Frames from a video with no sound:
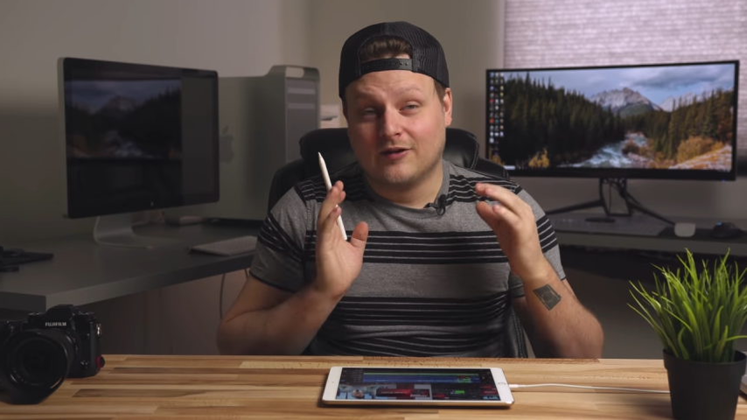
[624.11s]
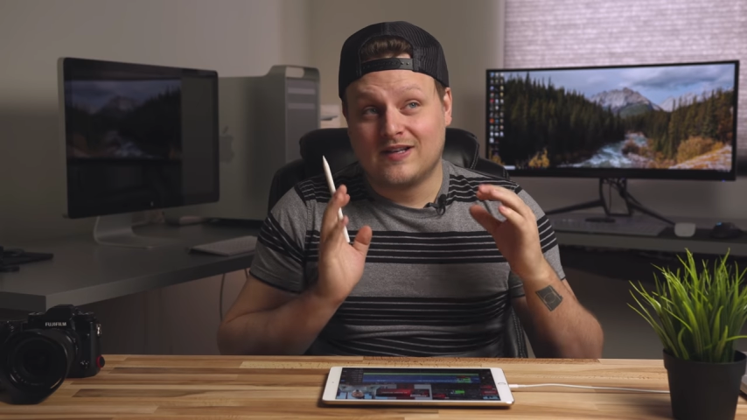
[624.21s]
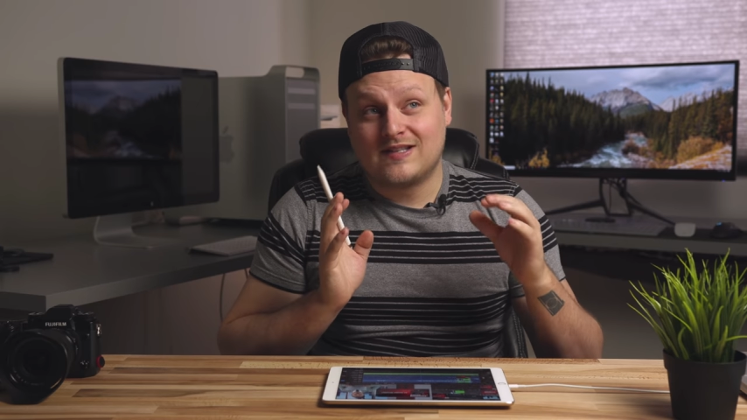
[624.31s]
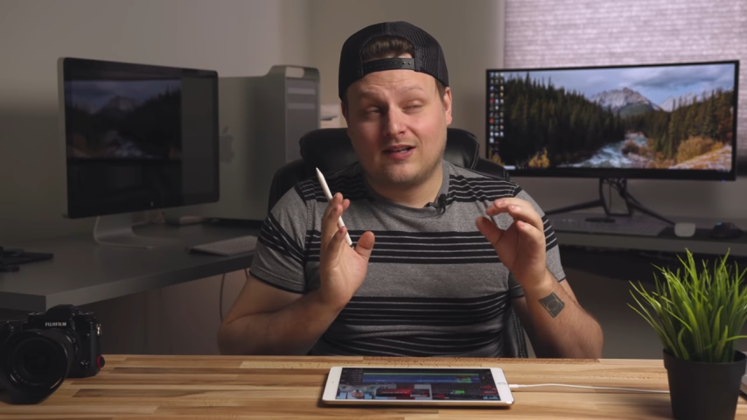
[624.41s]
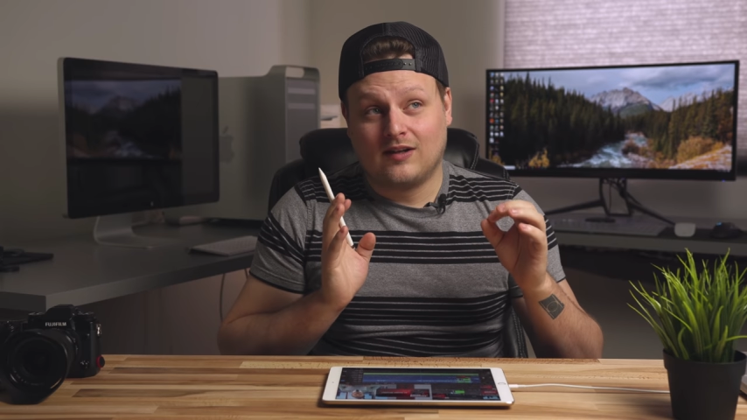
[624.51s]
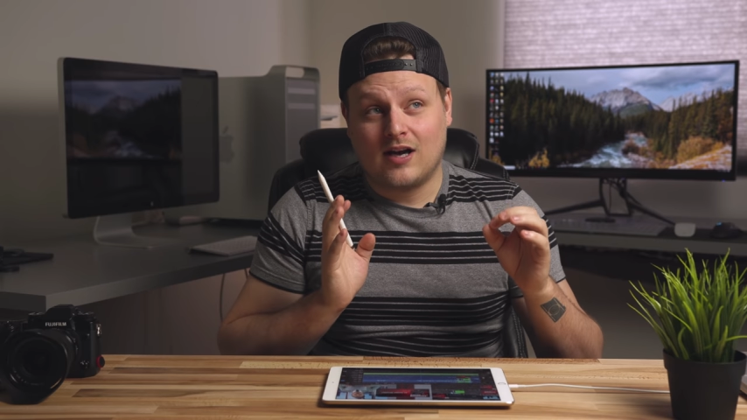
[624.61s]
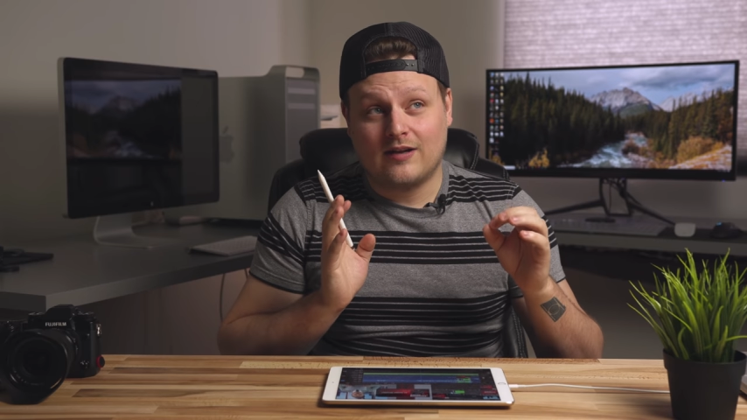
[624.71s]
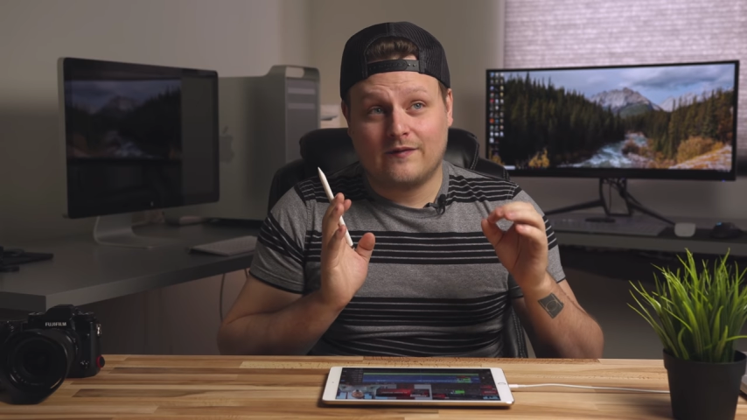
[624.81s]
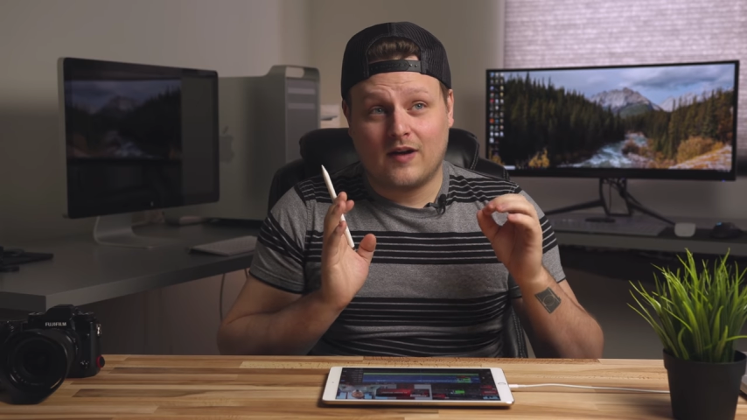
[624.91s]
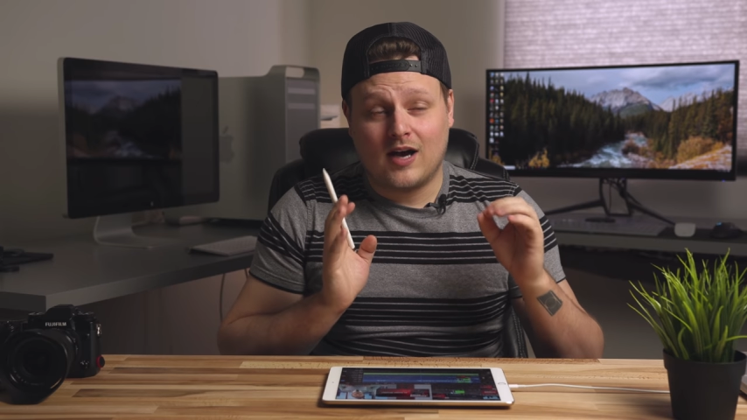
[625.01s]
There isn't a lot
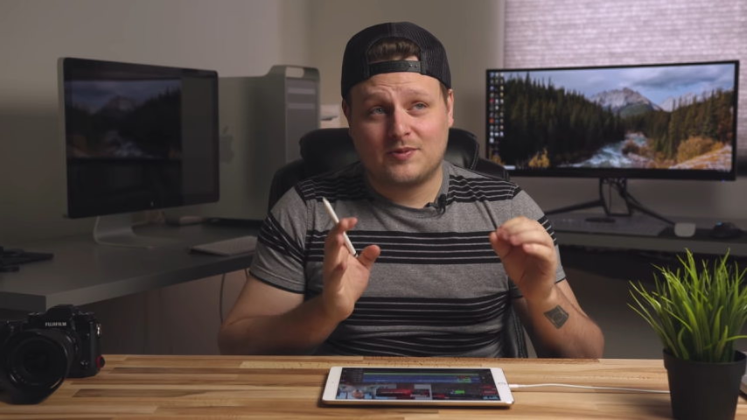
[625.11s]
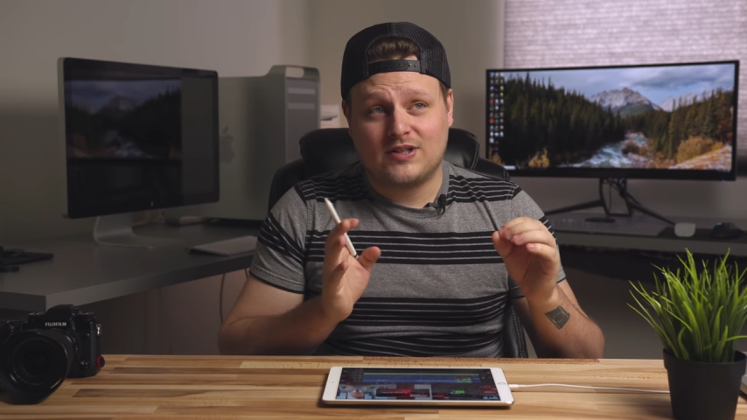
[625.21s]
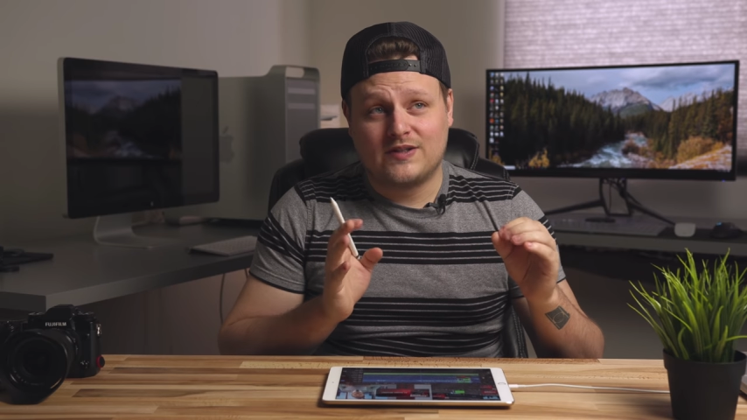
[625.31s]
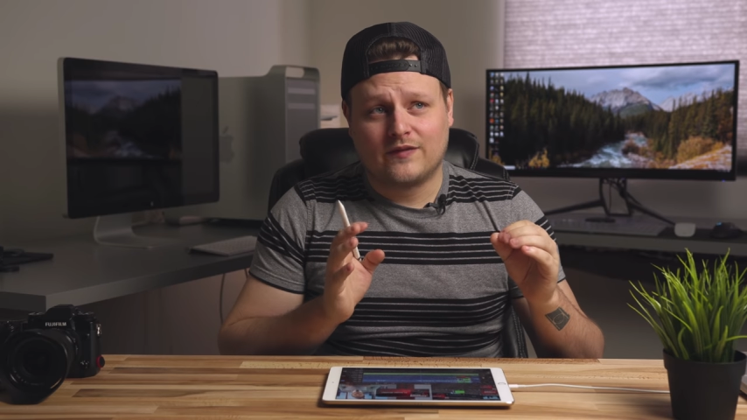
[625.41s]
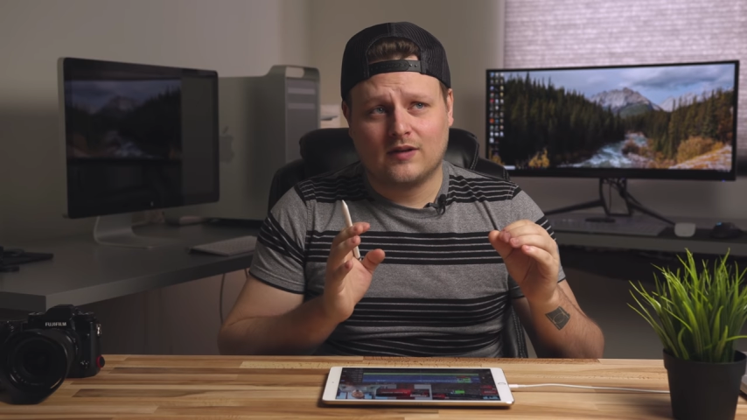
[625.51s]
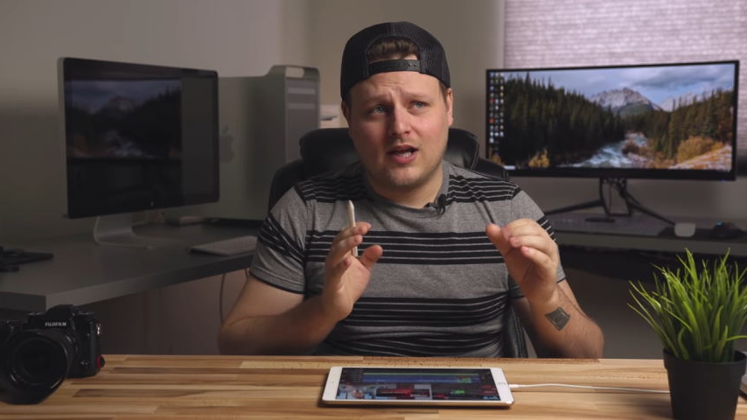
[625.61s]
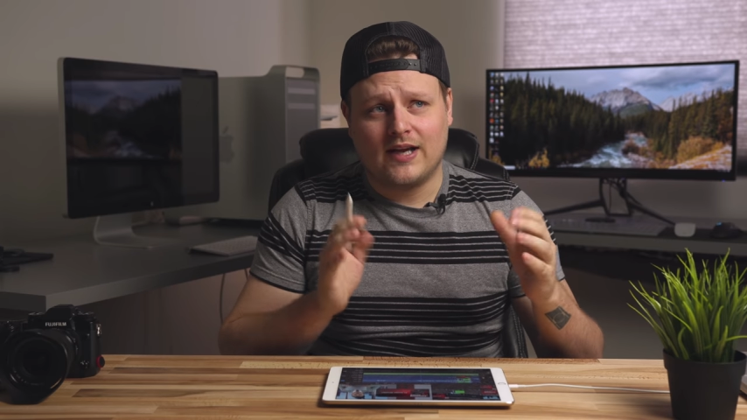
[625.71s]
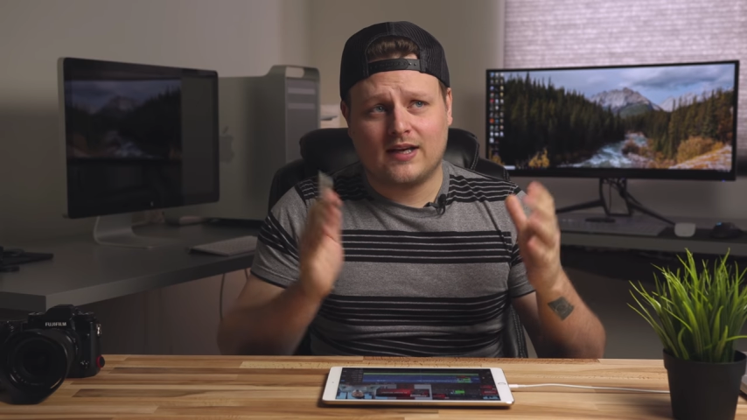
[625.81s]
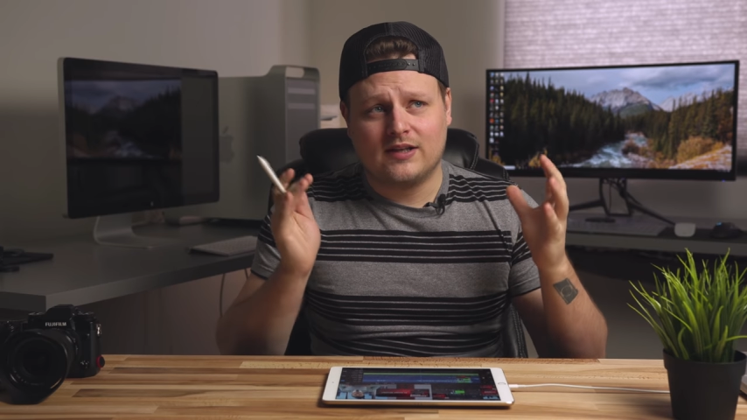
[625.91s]
of options for like